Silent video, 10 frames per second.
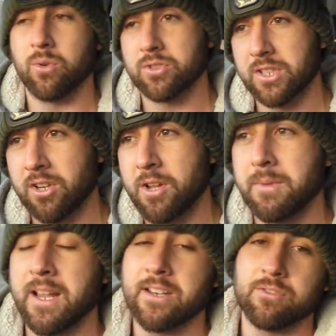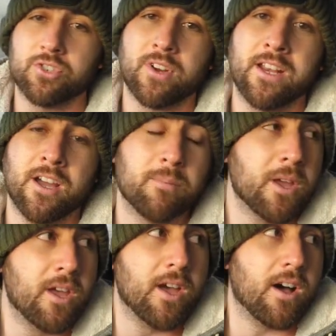or to climb the ladder and trade up?
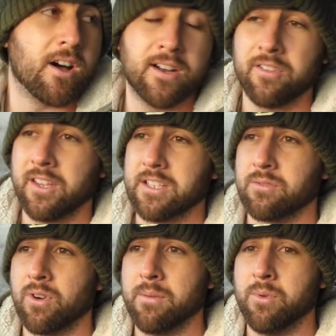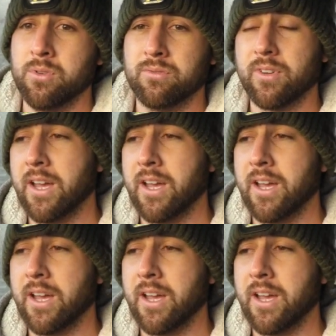I don't think it's the right move.